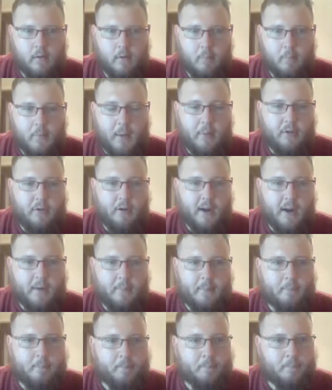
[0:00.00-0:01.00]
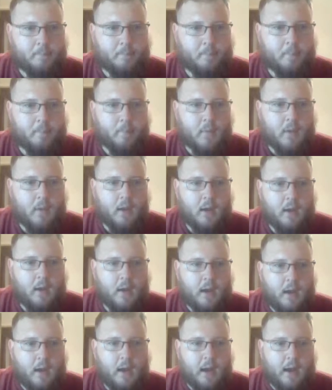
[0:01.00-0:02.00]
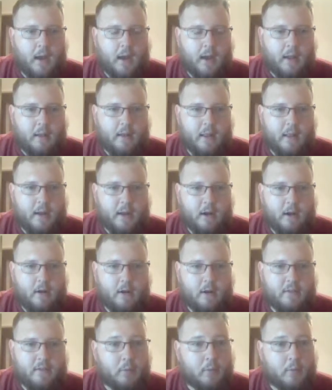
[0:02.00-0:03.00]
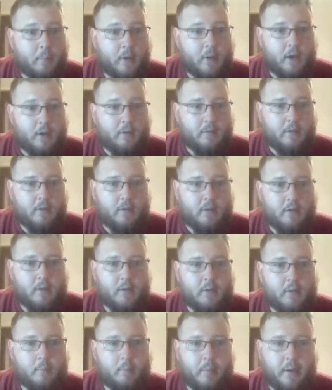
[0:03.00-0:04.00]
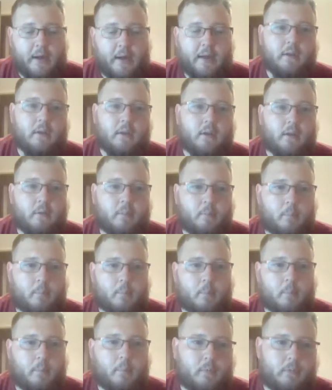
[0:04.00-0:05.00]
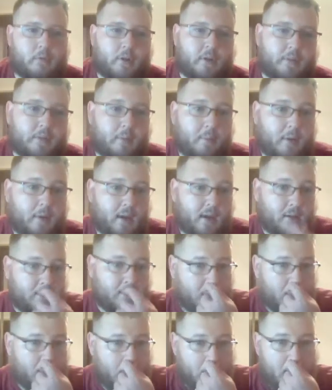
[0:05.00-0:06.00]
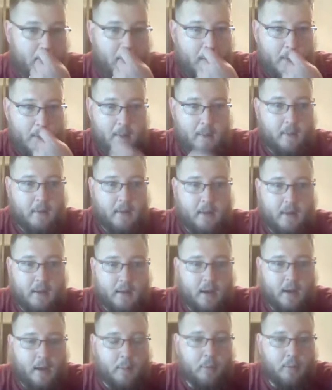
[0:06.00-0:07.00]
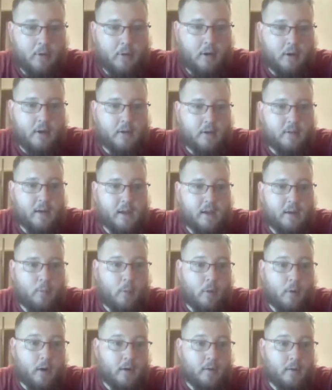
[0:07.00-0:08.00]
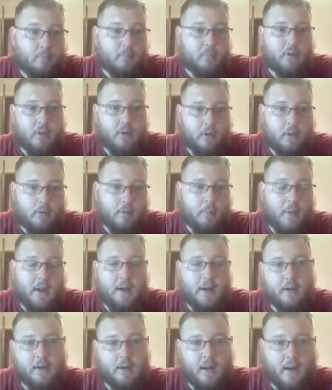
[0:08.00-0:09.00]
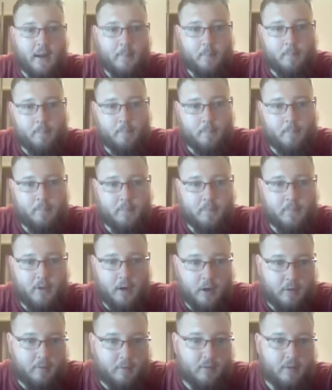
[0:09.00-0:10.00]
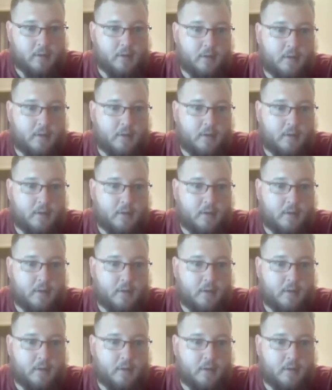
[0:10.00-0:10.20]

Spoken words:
Baby Dragon. A lot of cards that were buffed by the recent updates, and a couple of cards that weren't. So the Miner got nerfed.